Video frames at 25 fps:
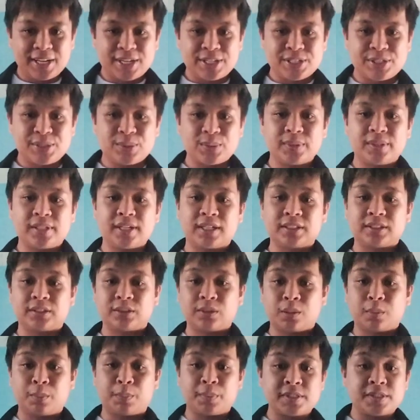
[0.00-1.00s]
So the
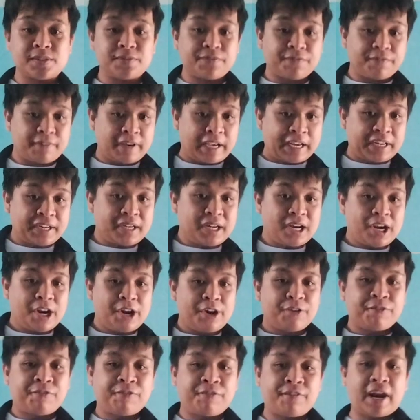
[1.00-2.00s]
troposphere
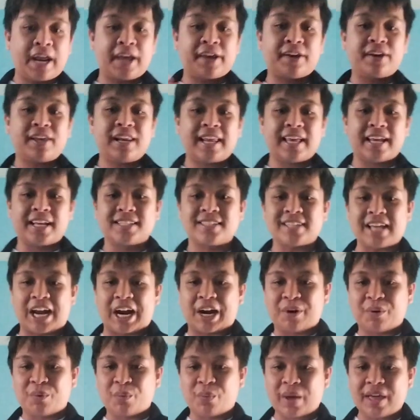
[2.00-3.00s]
regulates
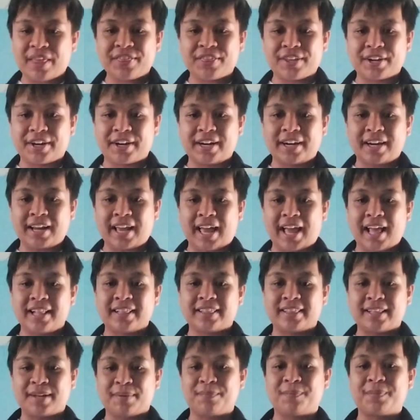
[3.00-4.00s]
our weather
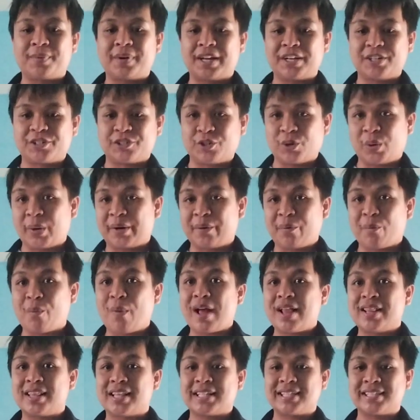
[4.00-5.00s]
and temperature,
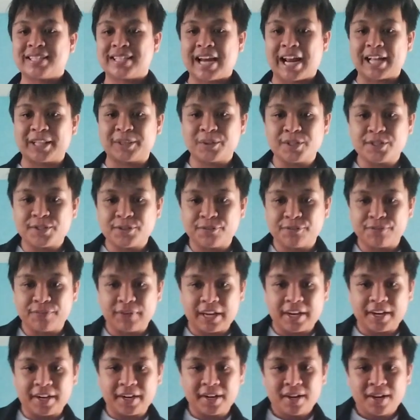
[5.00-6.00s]
while the
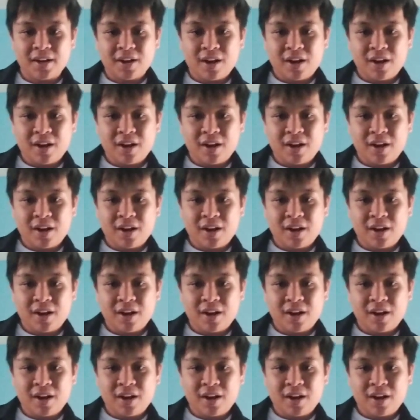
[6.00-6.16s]
stratosphere